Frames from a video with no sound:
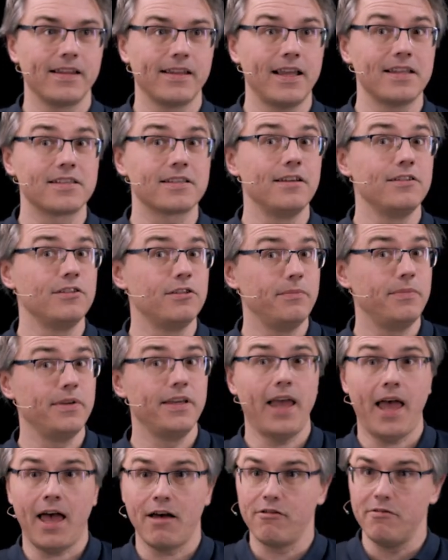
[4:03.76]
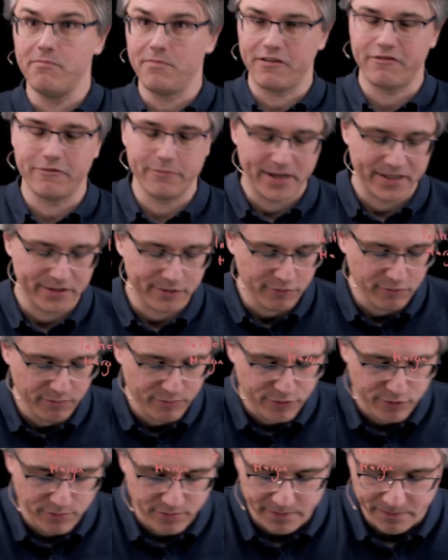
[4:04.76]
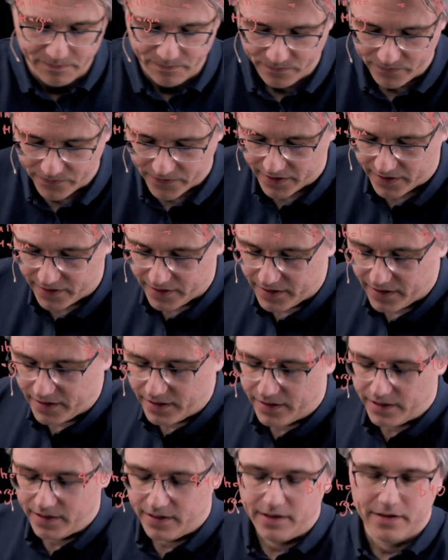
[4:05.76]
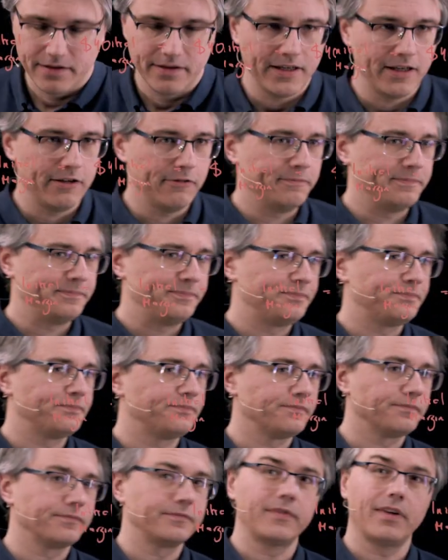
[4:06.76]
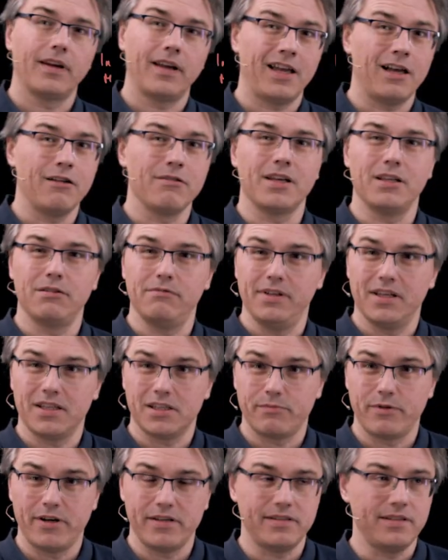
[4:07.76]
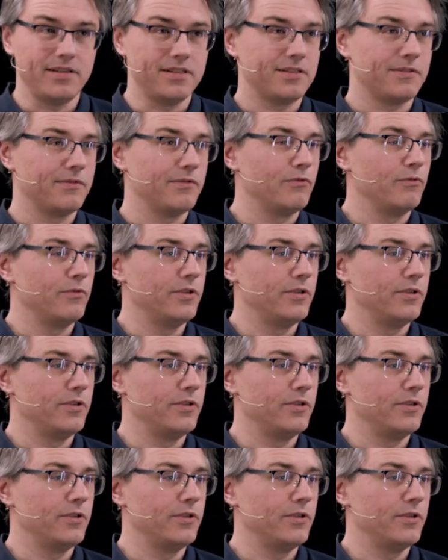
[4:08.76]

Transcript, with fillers: That's going to be our mathematical problem. Now, how can we express this?